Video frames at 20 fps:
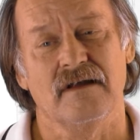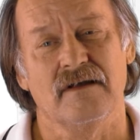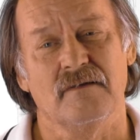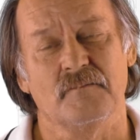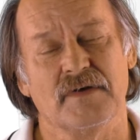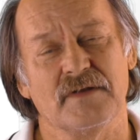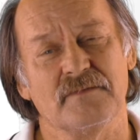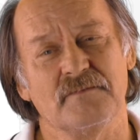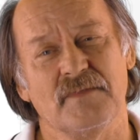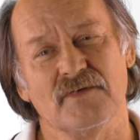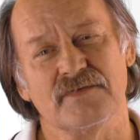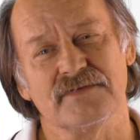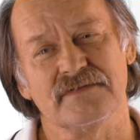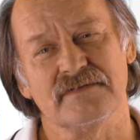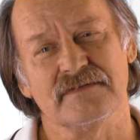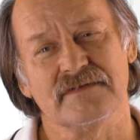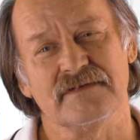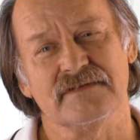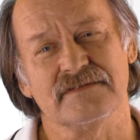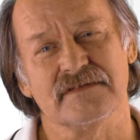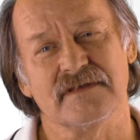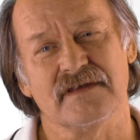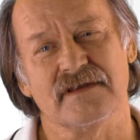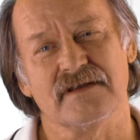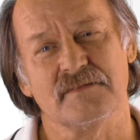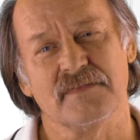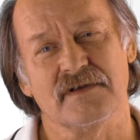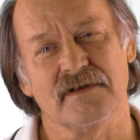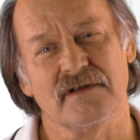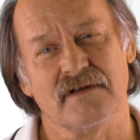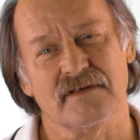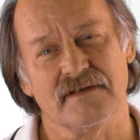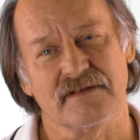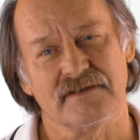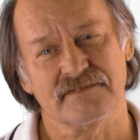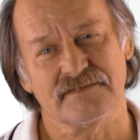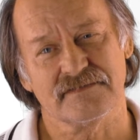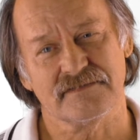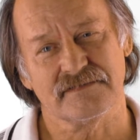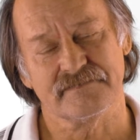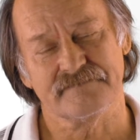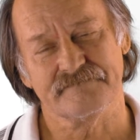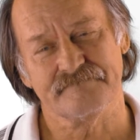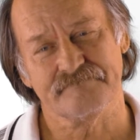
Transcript: but mostly it's antibiotics